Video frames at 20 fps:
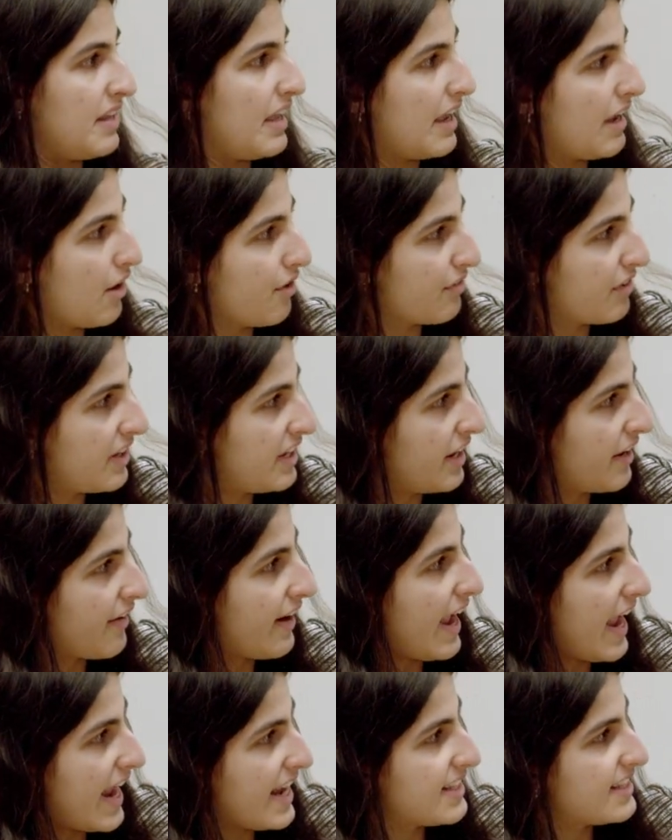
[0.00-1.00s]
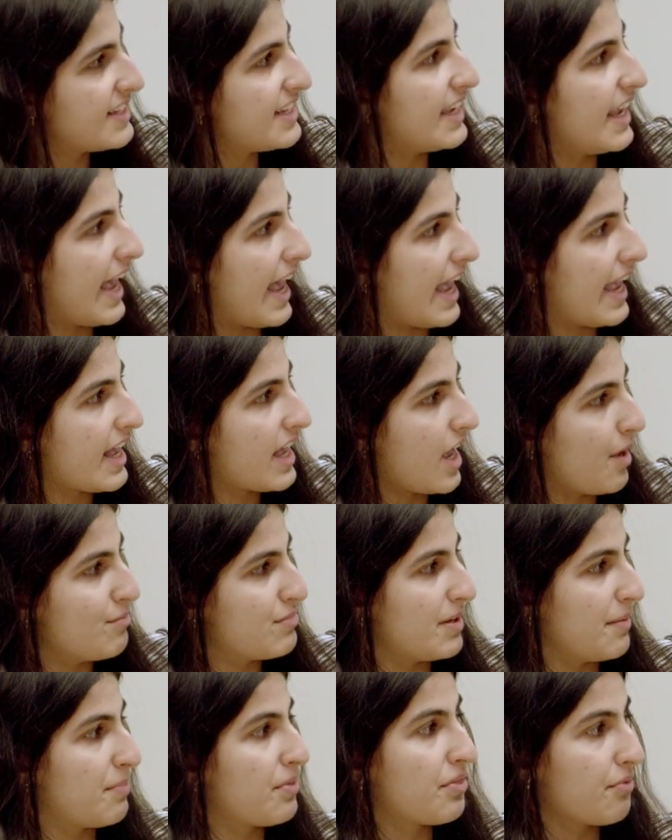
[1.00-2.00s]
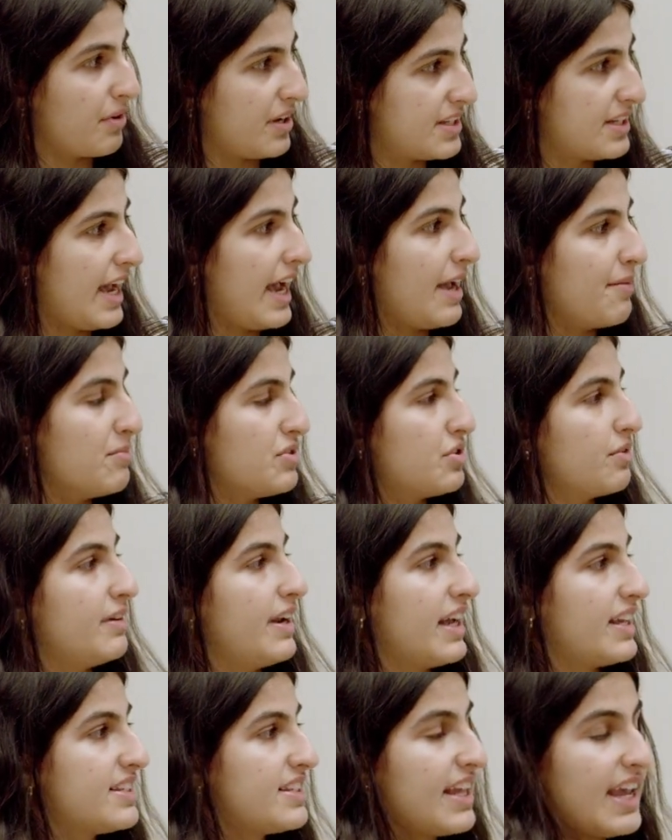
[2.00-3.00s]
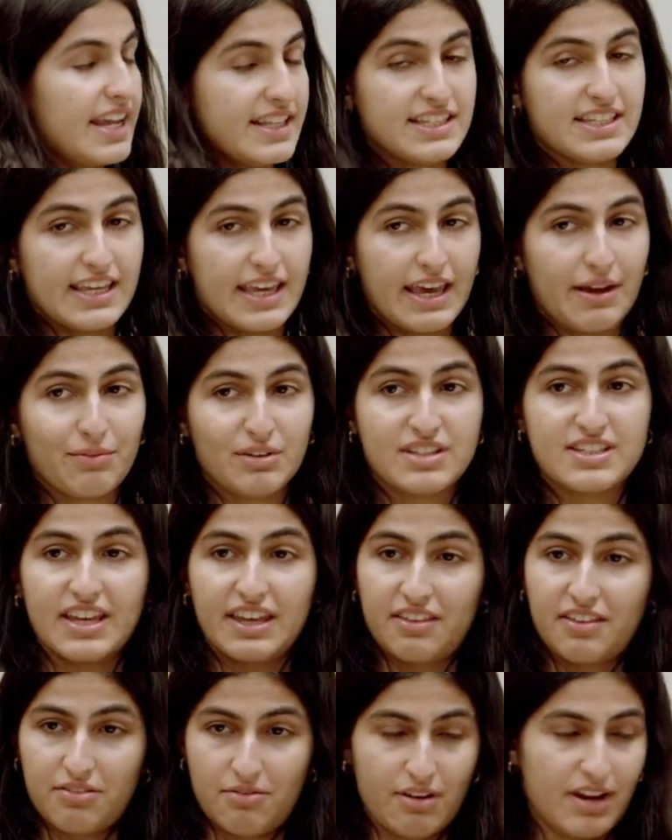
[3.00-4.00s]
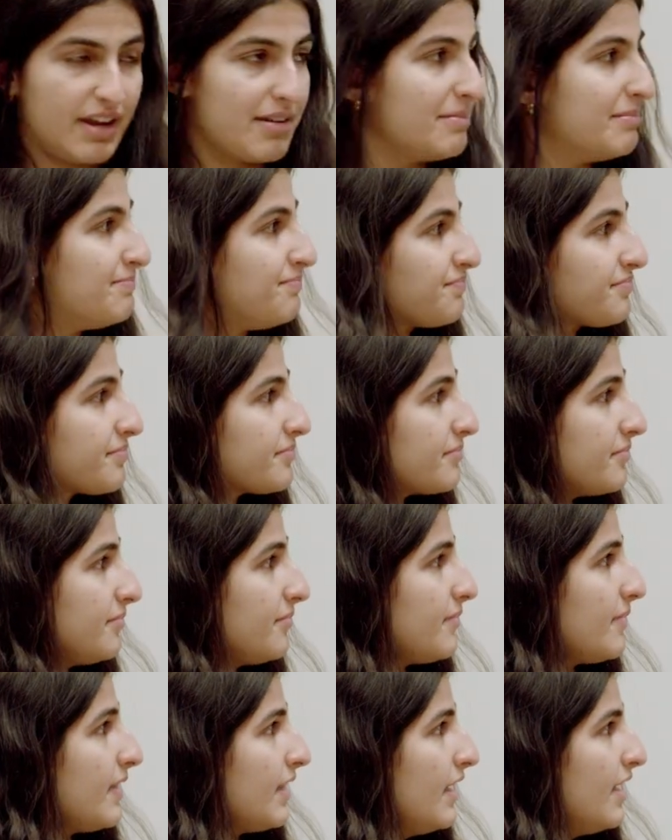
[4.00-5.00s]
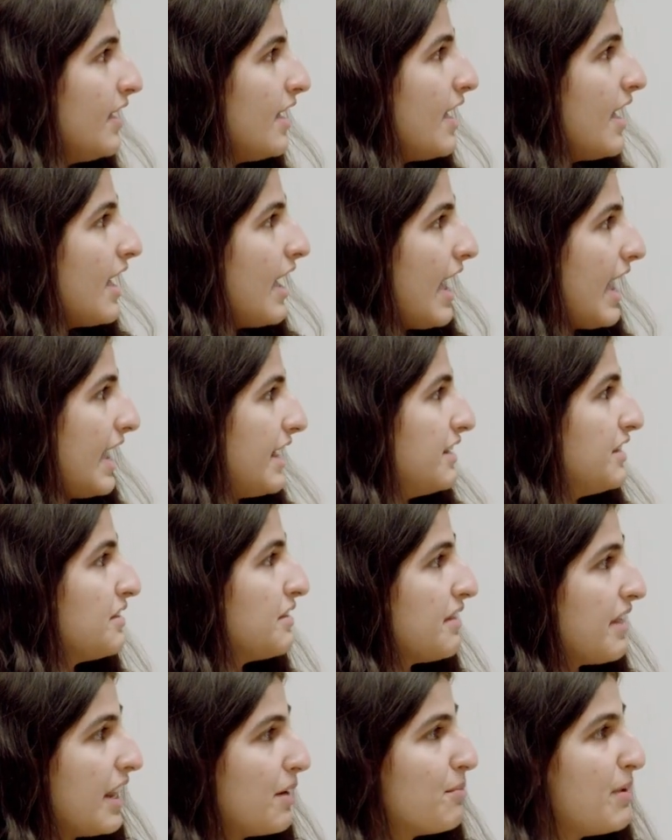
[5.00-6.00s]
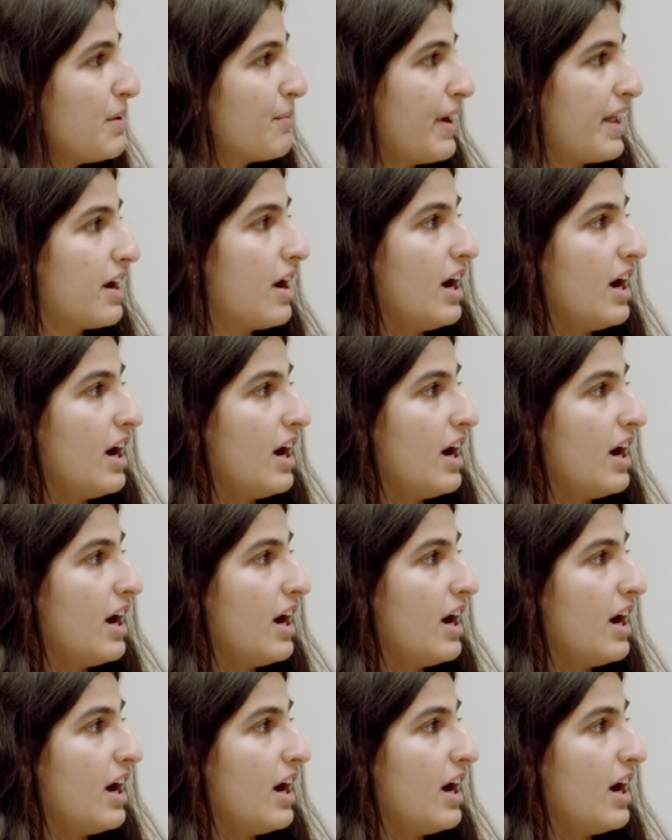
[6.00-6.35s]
over here, ATA comes up 3 times, so next to ATA would say 3. And then we went